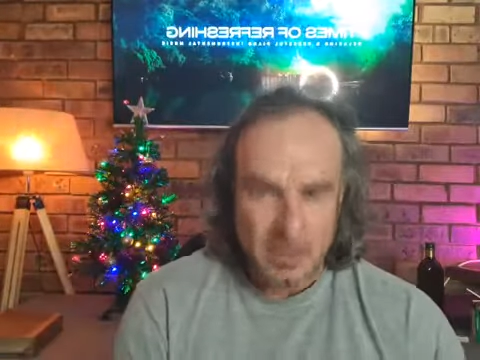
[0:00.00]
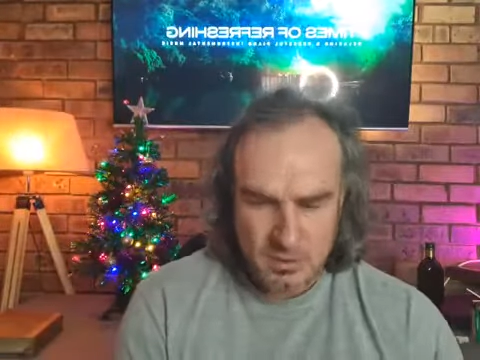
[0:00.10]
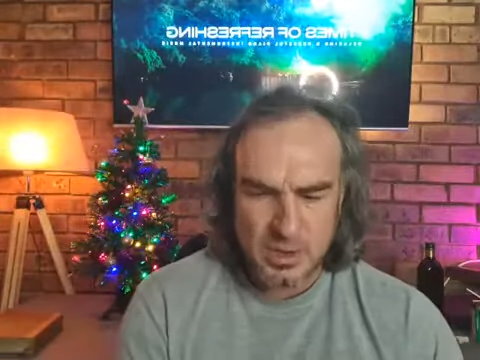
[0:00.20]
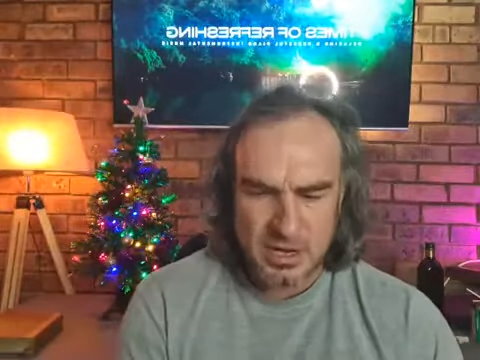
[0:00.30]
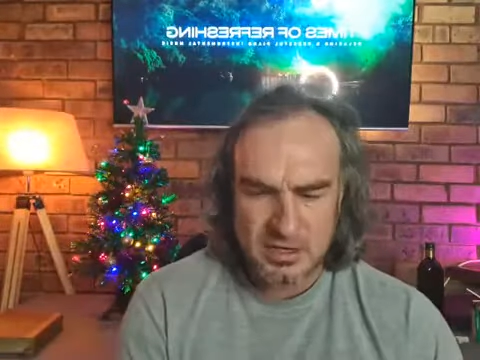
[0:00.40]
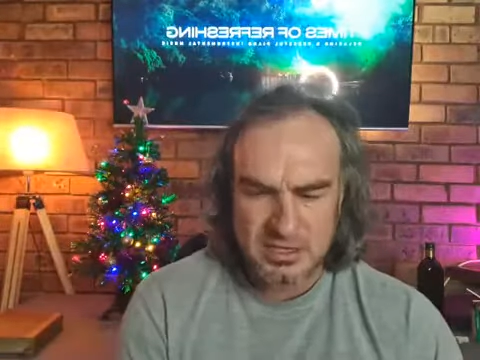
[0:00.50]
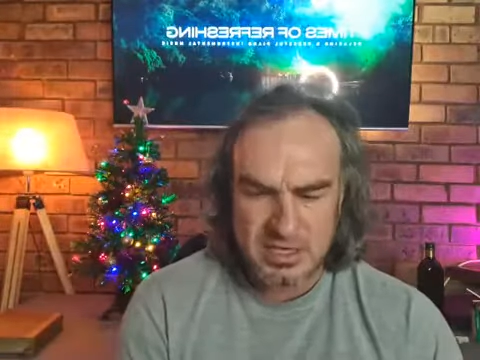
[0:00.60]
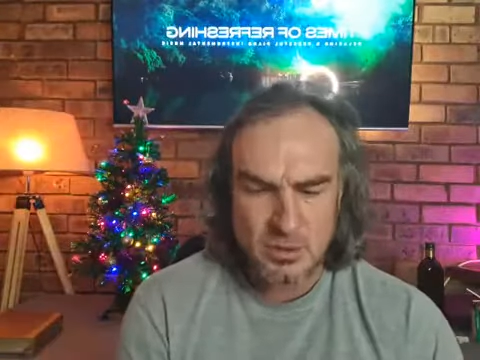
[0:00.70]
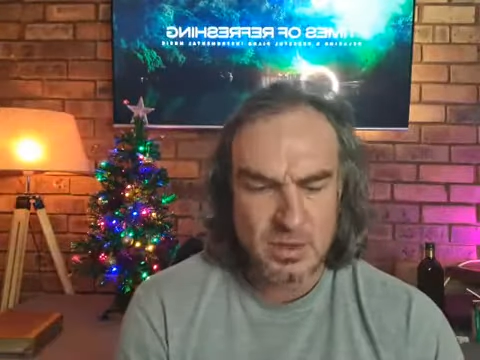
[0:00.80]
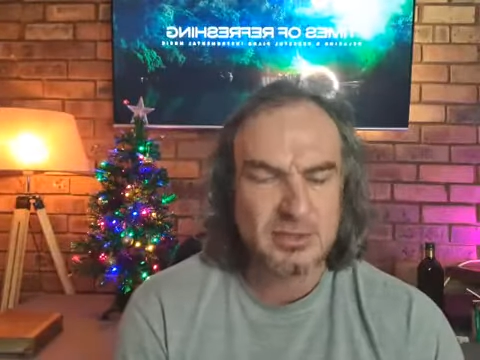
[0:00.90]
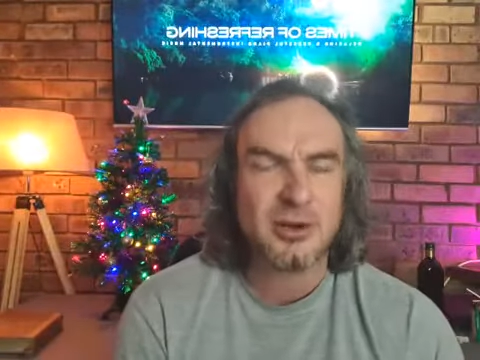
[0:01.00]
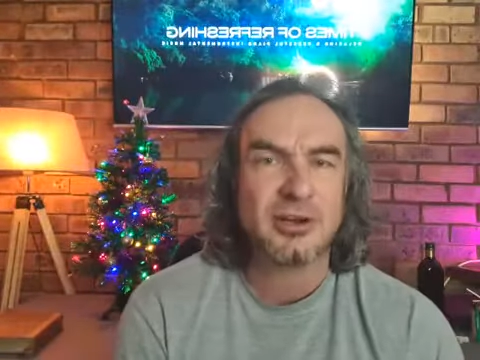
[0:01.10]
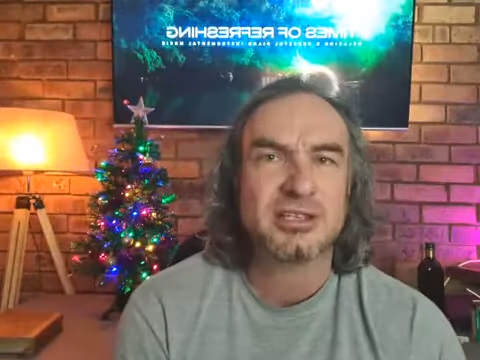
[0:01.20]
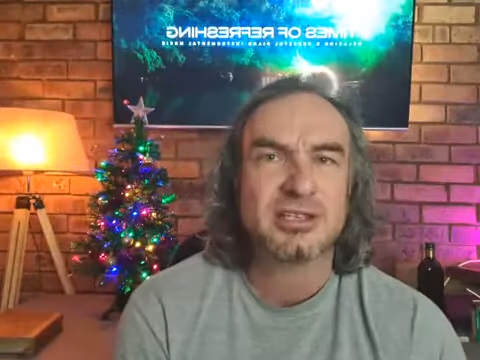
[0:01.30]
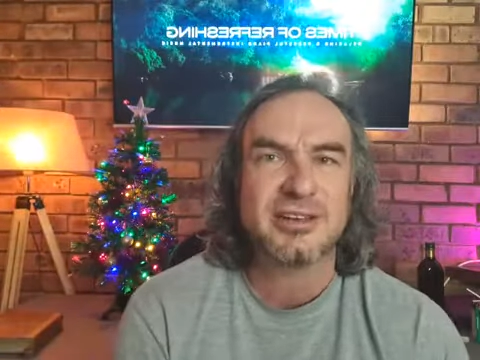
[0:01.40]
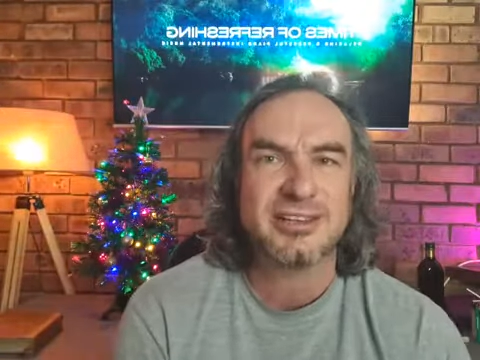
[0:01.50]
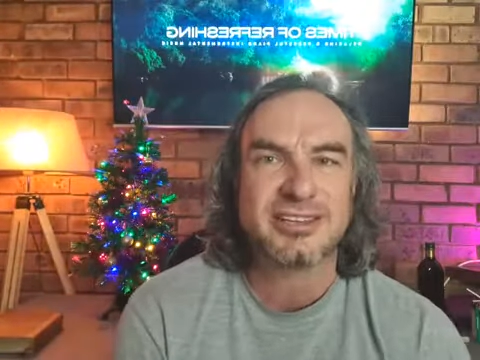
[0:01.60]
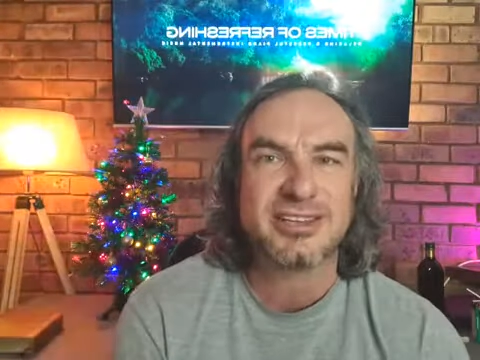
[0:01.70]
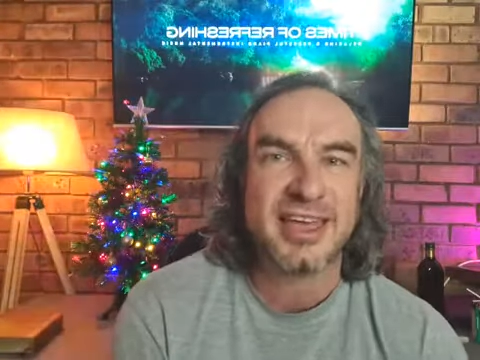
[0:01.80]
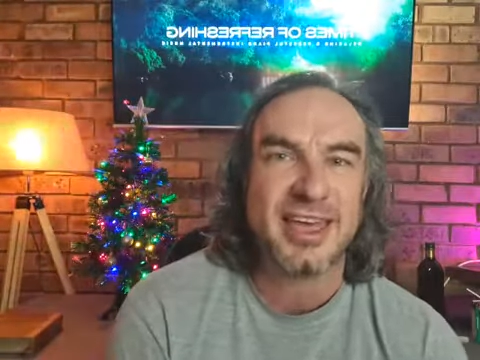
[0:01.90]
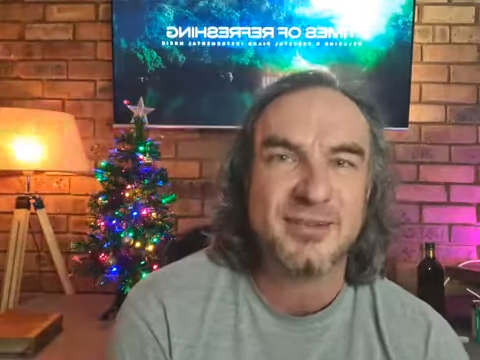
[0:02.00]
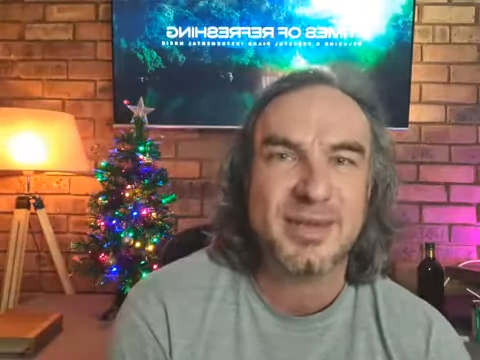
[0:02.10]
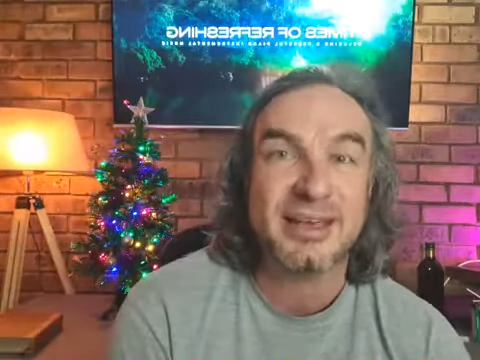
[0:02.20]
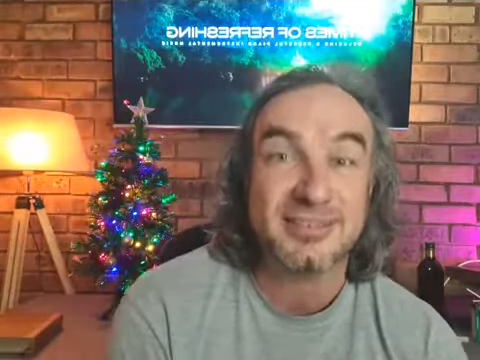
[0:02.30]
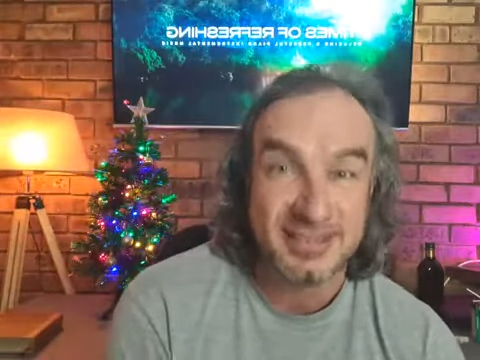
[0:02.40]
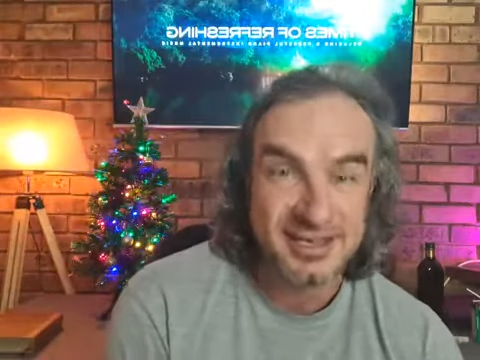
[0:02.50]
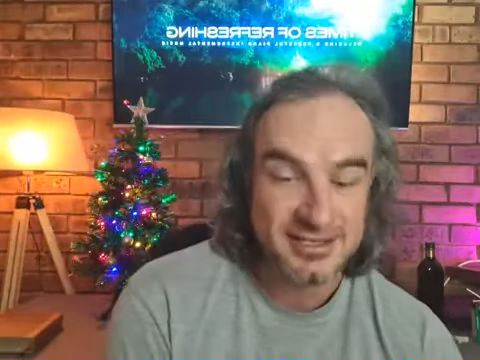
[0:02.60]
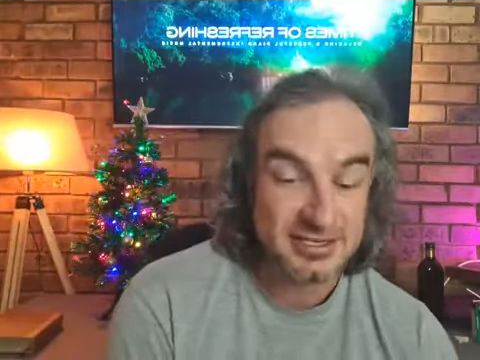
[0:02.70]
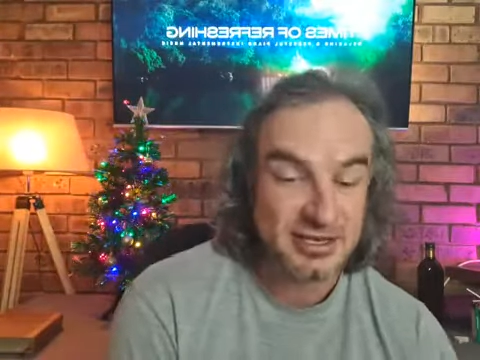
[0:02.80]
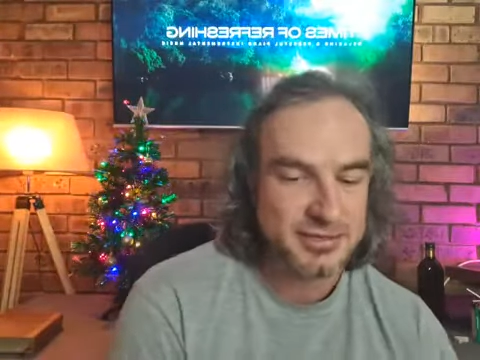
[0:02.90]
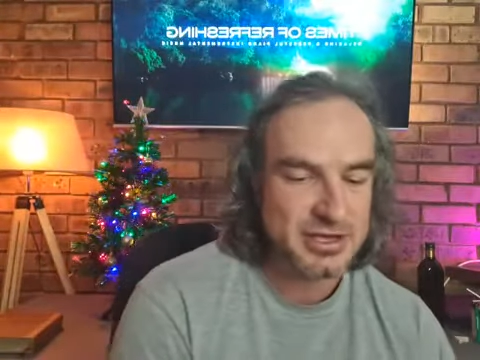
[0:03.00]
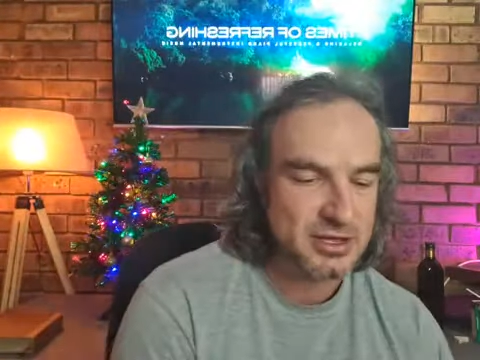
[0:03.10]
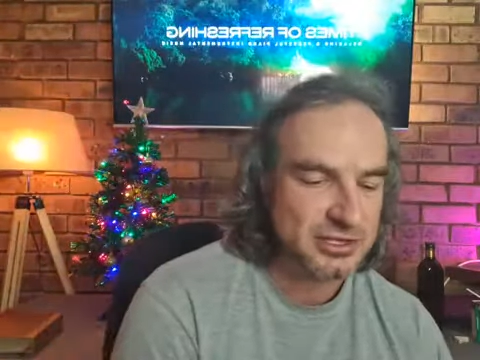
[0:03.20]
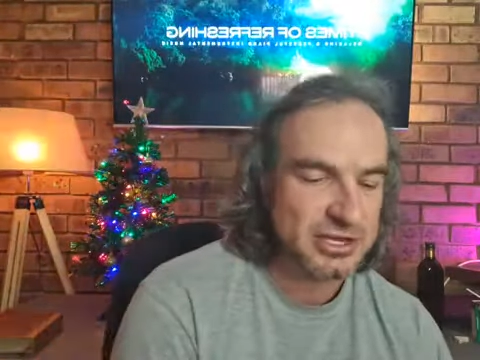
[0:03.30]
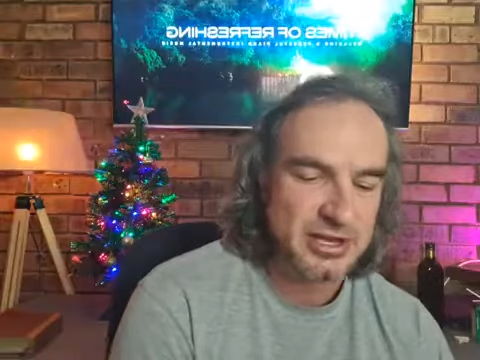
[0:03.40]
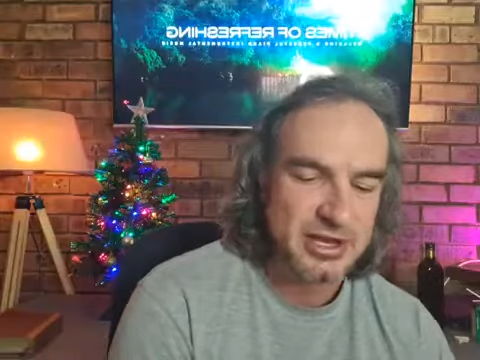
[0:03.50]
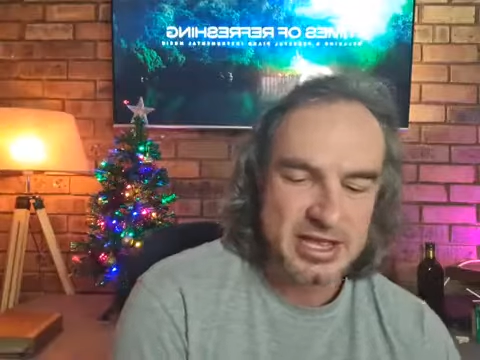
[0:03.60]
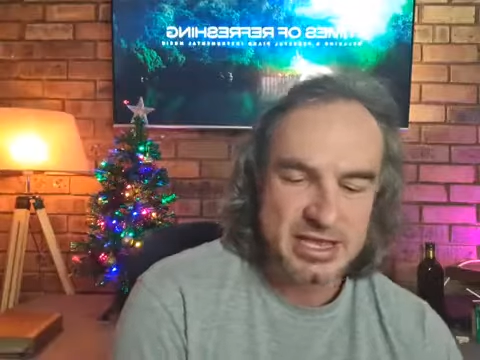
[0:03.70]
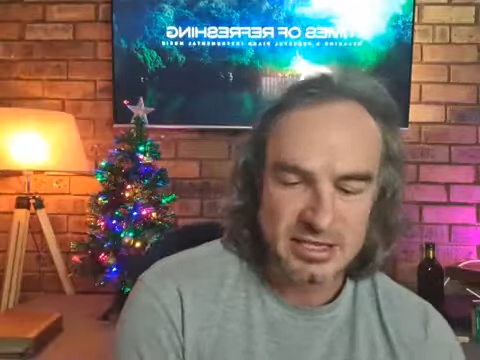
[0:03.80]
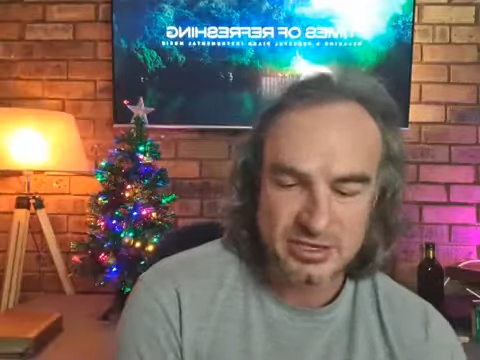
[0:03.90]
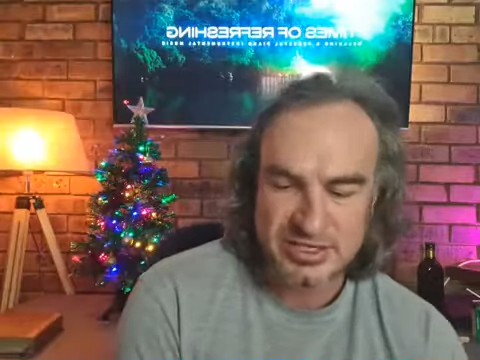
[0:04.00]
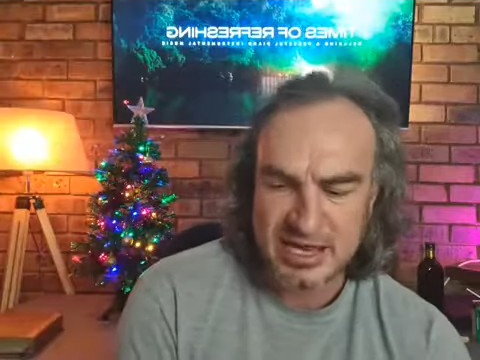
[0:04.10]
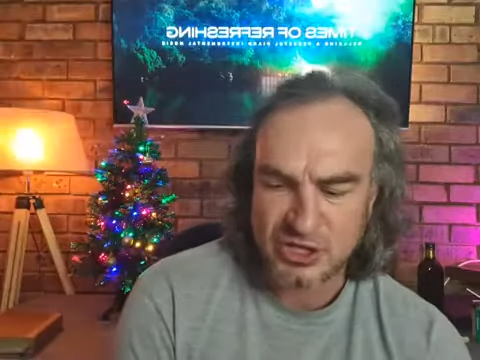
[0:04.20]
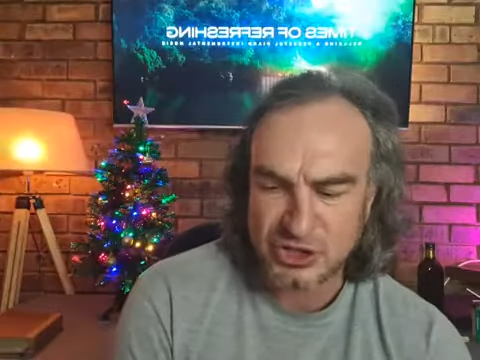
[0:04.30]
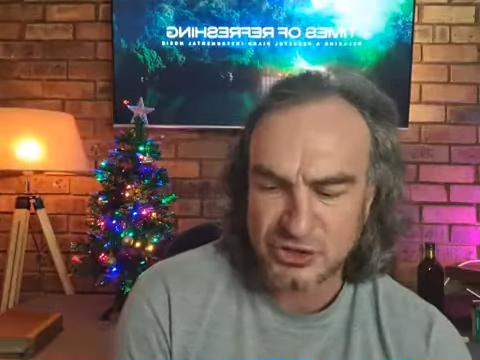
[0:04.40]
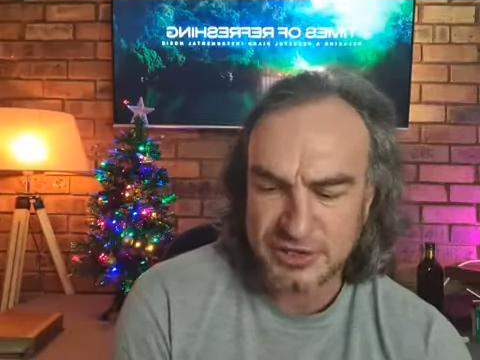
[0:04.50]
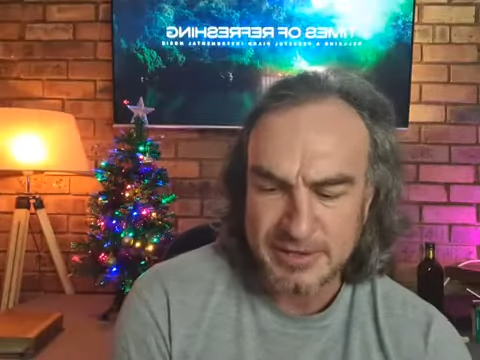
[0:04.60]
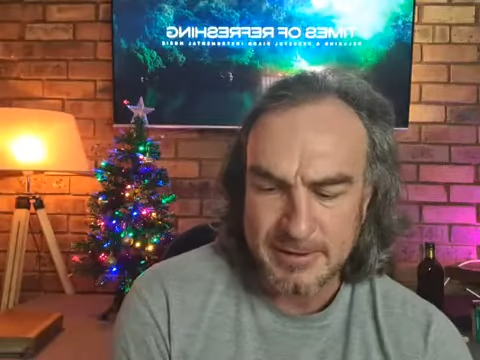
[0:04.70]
And we're going to see what God is going to say. Amen. This is going to be good. So stay tuned.